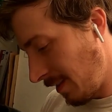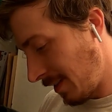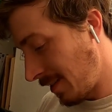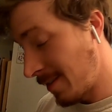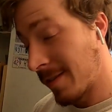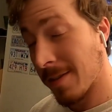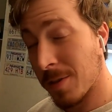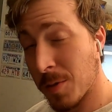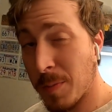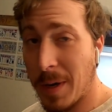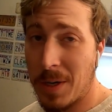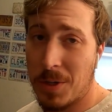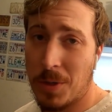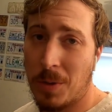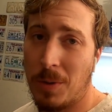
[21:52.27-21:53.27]
this is a
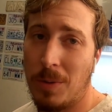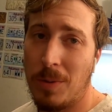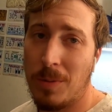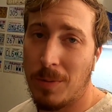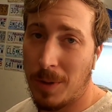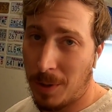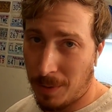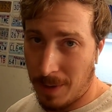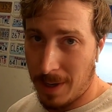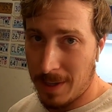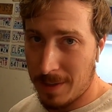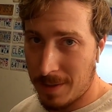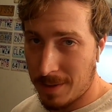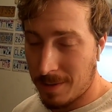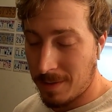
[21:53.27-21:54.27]
special
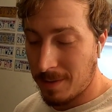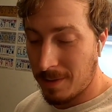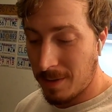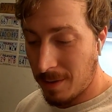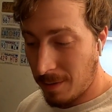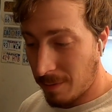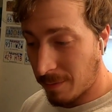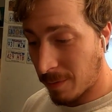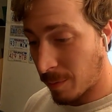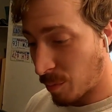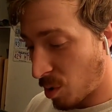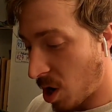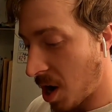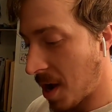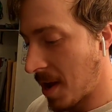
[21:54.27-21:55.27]
request from
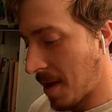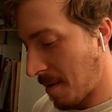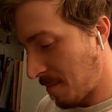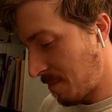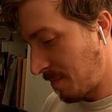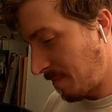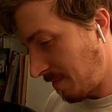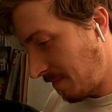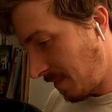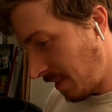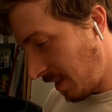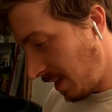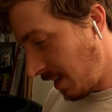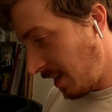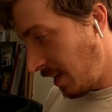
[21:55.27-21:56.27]
Brian.
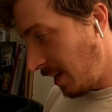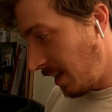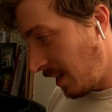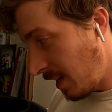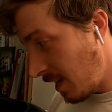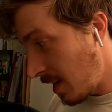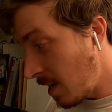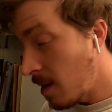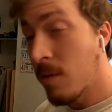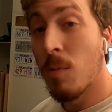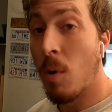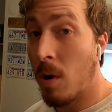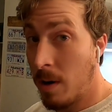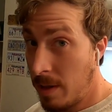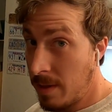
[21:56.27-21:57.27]
He
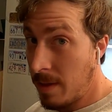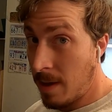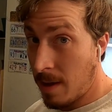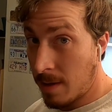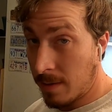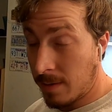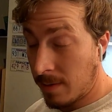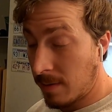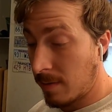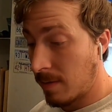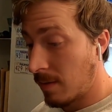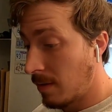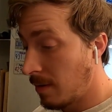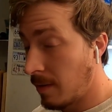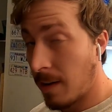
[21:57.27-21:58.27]
wanted this,
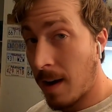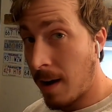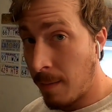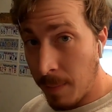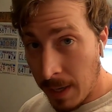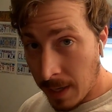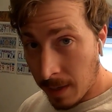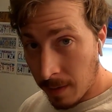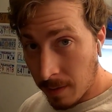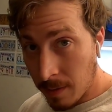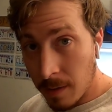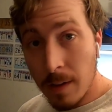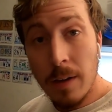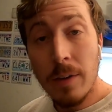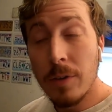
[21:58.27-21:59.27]
not me.
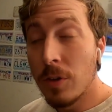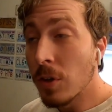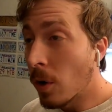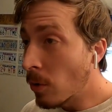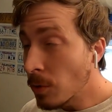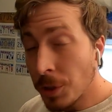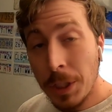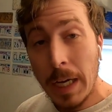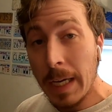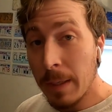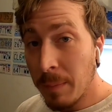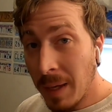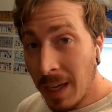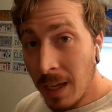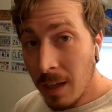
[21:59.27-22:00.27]
Don't
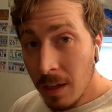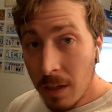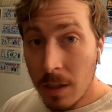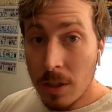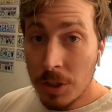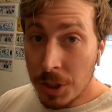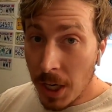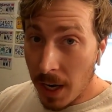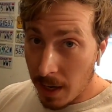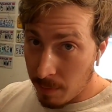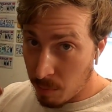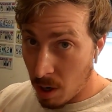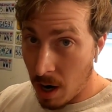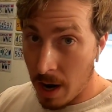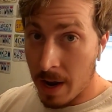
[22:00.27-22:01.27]
shade me, shade
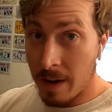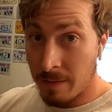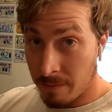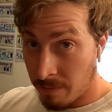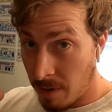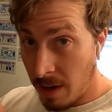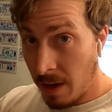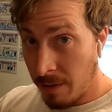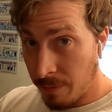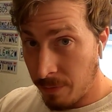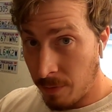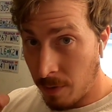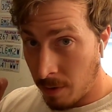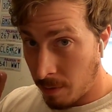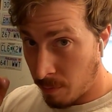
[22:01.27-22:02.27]
Brian. F